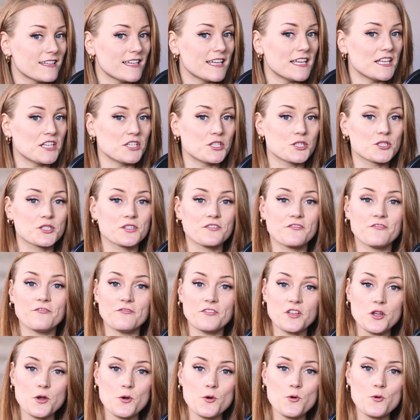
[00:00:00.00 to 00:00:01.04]
in just a
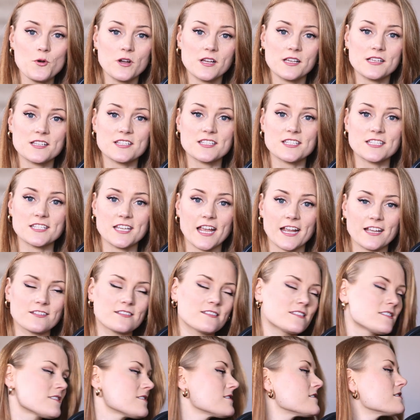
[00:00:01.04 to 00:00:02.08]
few
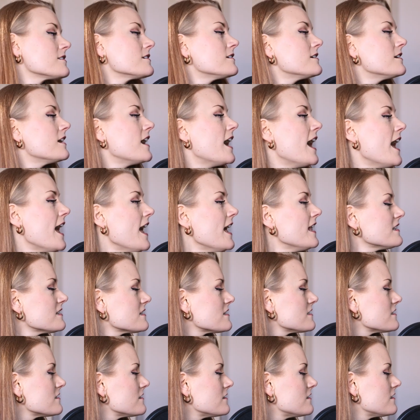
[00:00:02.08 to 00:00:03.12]
seconds. And
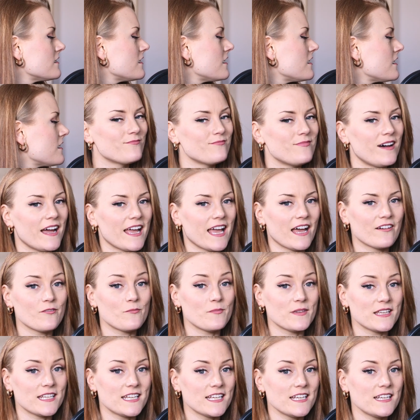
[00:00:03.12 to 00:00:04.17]
I have a
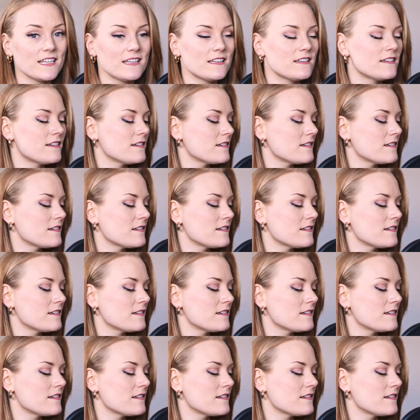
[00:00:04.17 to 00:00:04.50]
MIDI